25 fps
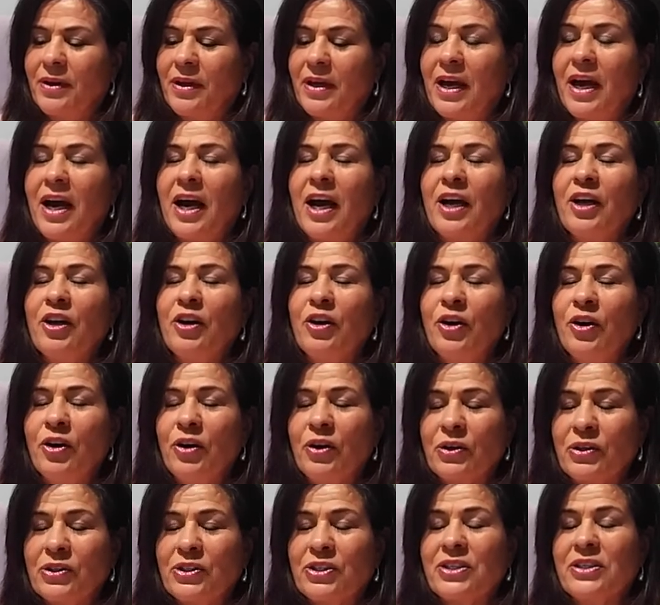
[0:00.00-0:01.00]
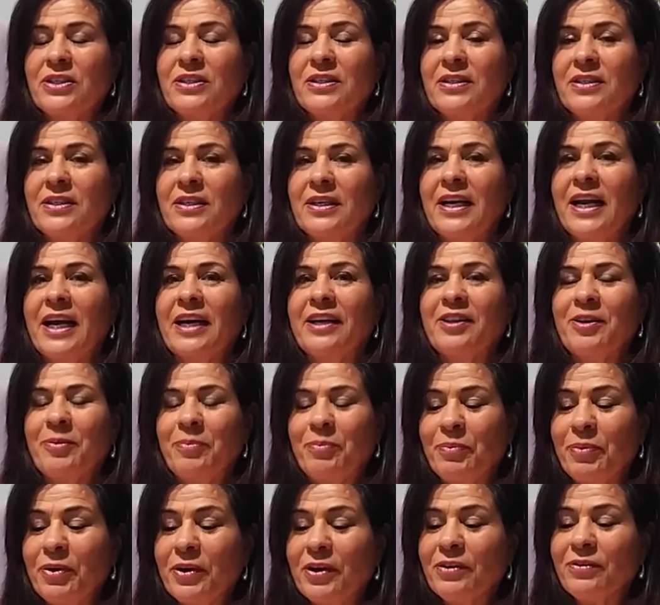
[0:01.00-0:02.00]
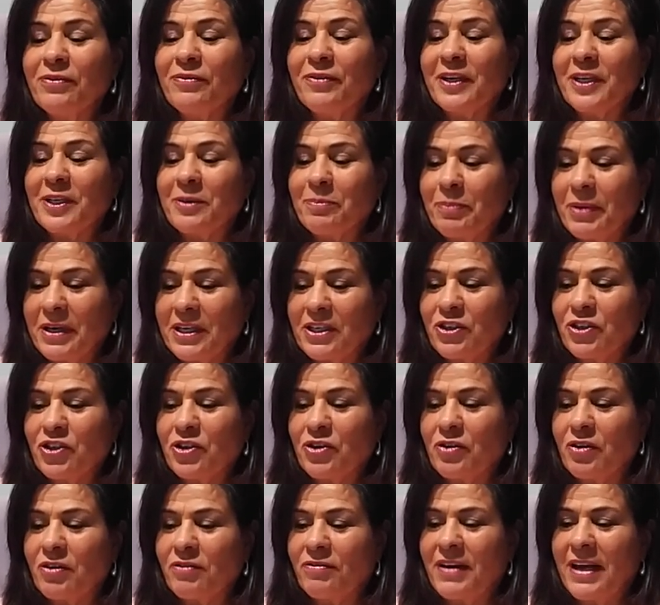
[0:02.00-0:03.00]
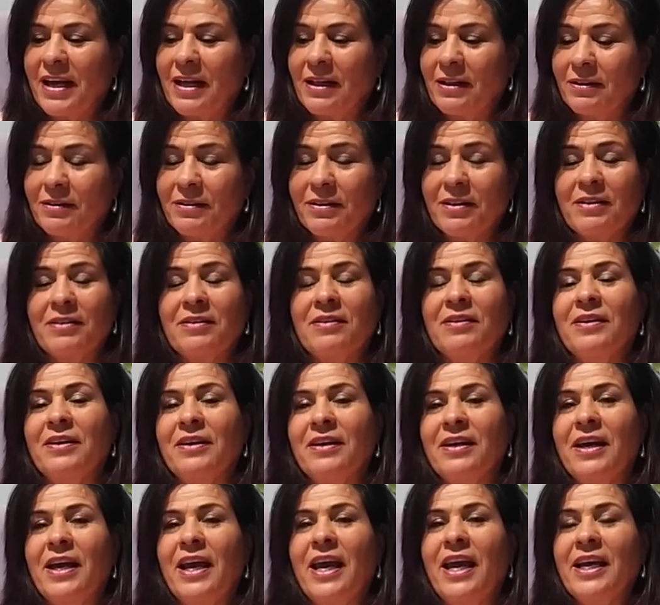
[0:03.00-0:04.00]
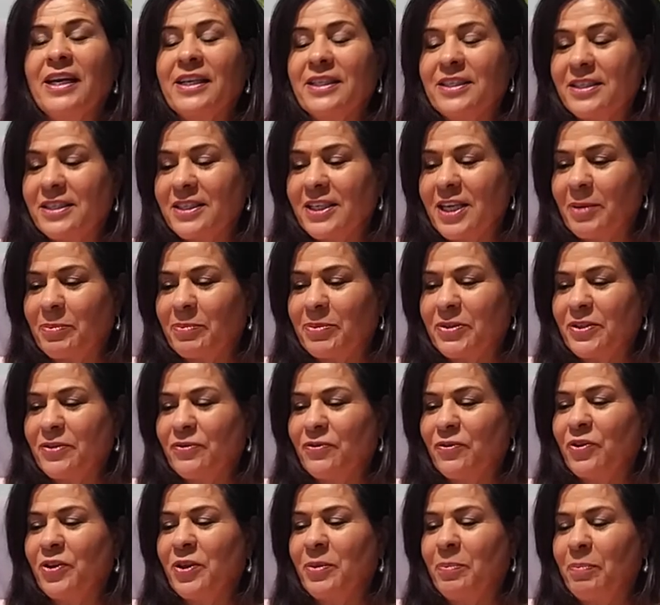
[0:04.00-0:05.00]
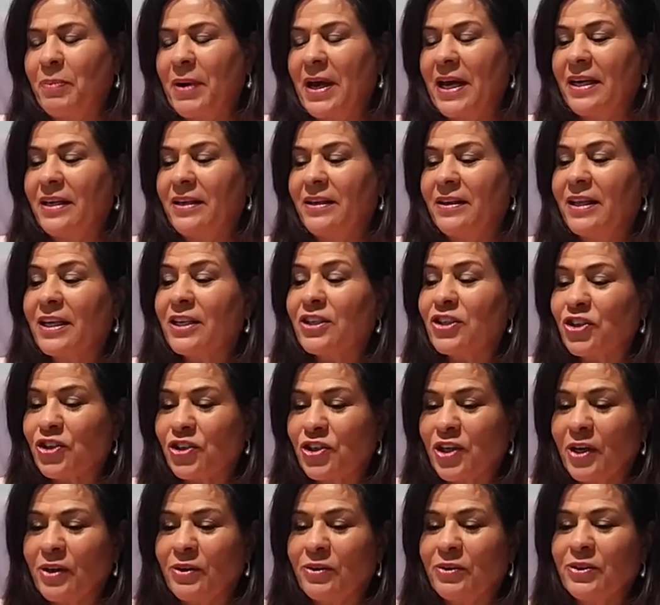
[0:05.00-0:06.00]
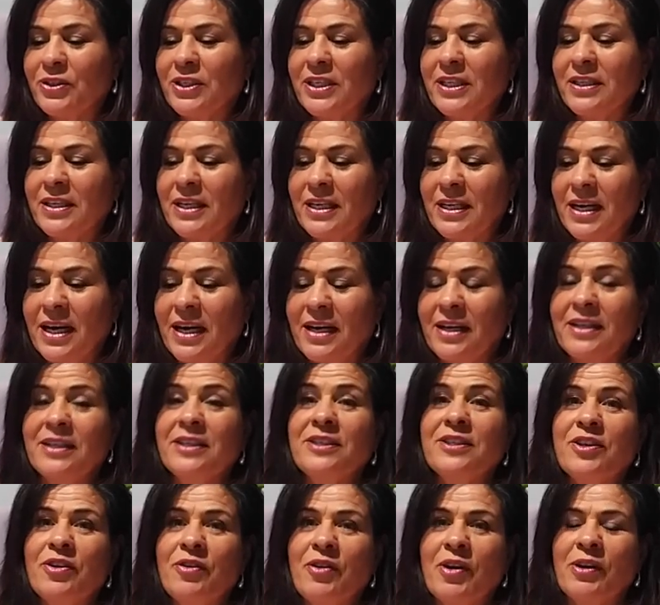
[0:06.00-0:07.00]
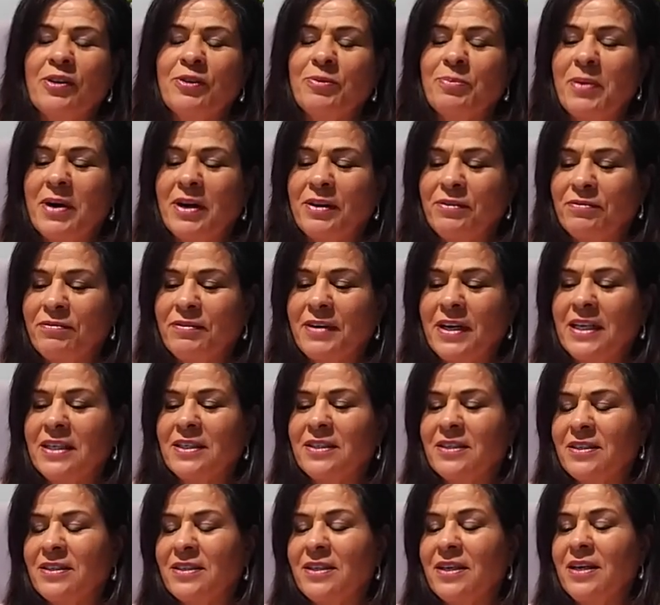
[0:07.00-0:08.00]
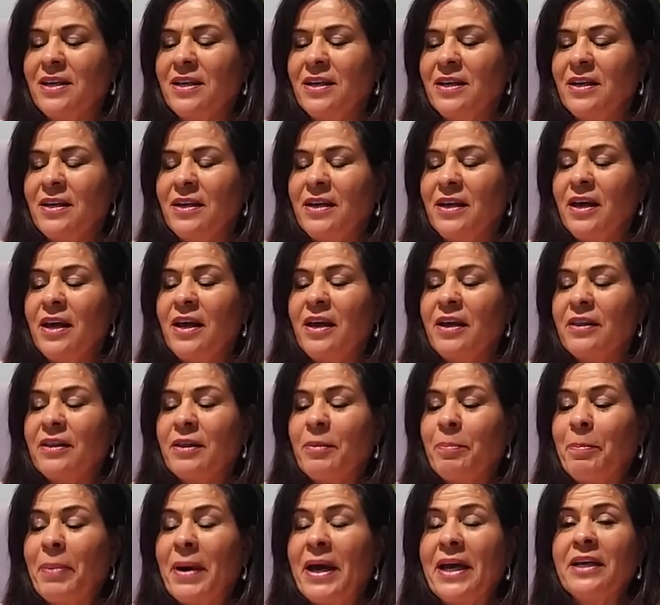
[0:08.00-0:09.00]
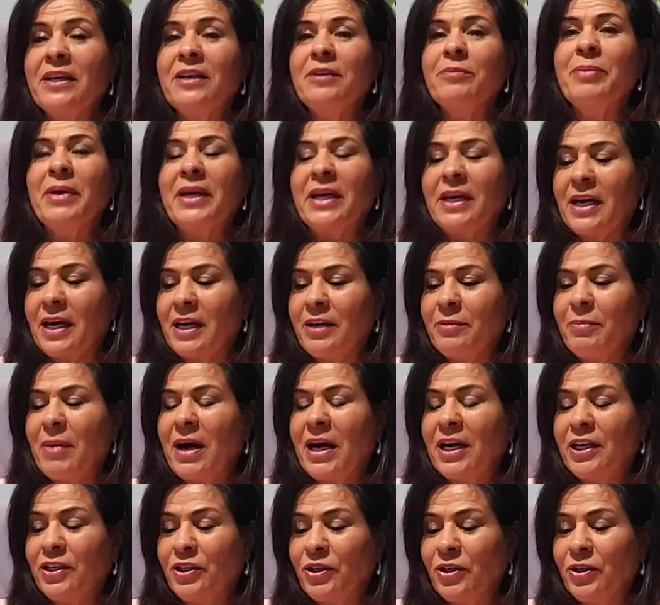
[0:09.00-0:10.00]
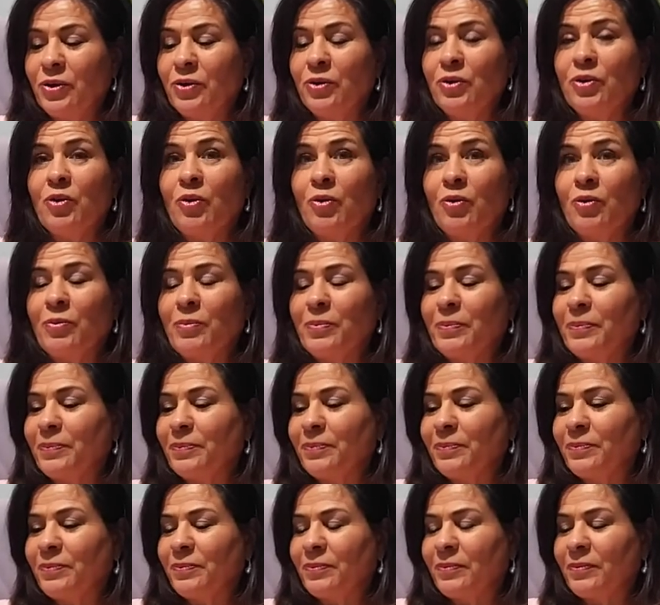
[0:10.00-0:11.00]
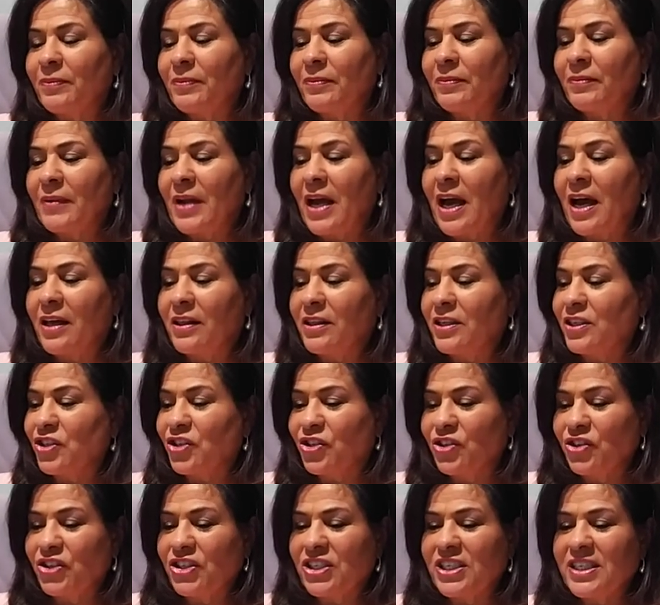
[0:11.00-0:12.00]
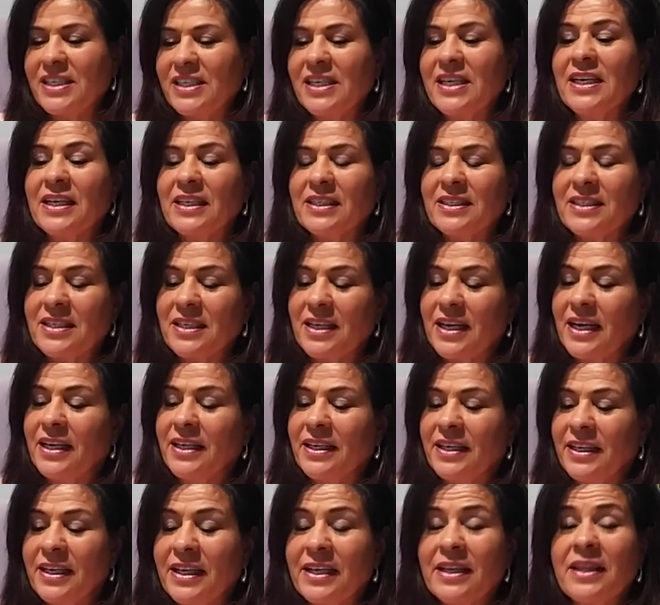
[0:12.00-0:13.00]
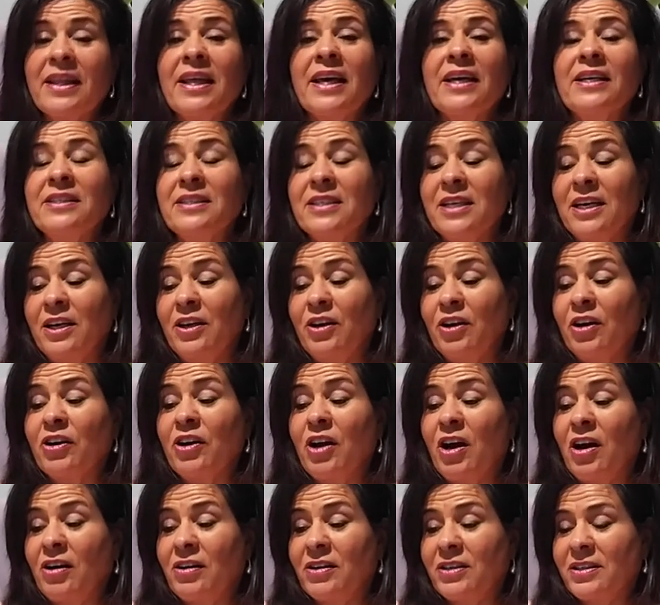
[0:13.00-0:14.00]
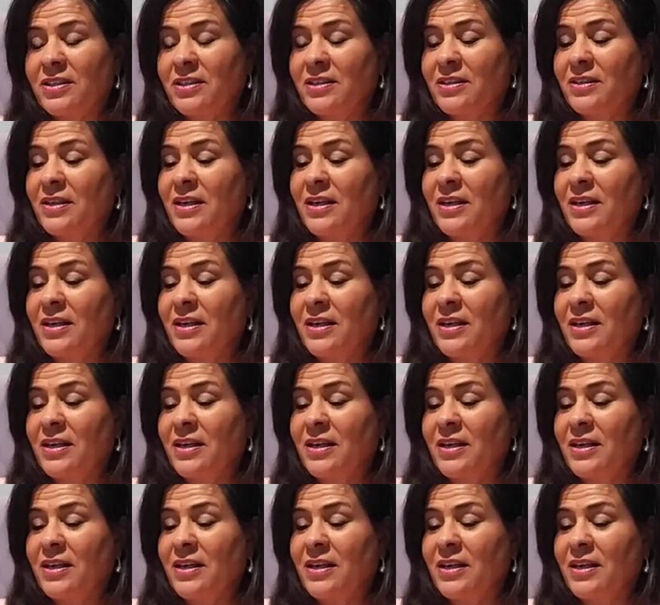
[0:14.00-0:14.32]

I looked like the perfect picture of health, except for the pain that showed in the lines around my face. The pain became my new norm. Others could see it, and yet they dare not ask.